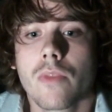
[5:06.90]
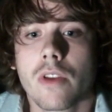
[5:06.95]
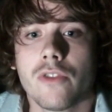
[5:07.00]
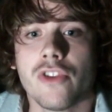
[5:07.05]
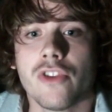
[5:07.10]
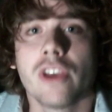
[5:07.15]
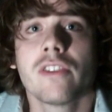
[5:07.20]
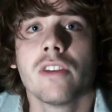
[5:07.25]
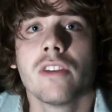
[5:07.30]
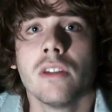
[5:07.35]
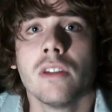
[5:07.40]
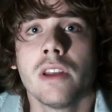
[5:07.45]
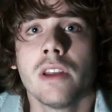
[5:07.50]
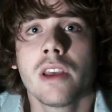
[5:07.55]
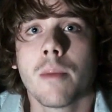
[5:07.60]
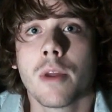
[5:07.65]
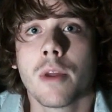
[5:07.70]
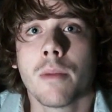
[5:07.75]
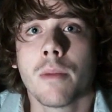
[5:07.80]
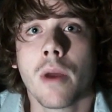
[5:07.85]
Jason Lee
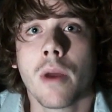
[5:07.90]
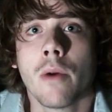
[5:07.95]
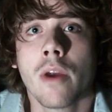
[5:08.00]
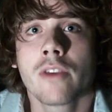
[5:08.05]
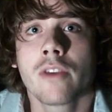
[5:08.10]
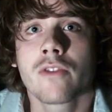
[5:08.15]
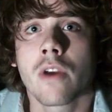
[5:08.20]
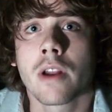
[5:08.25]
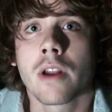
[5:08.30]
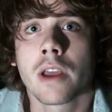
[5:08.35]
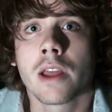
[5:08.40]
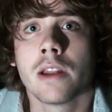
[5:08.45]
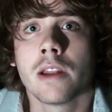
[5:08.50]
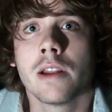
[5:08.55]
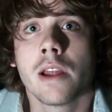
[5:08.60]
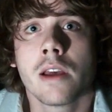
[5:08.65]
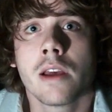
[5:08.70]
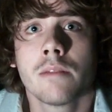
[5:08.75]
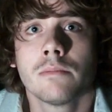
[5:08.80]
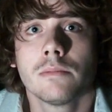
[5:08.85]
came into my restaurant again
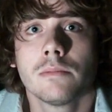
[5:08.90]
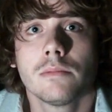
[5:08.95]
today.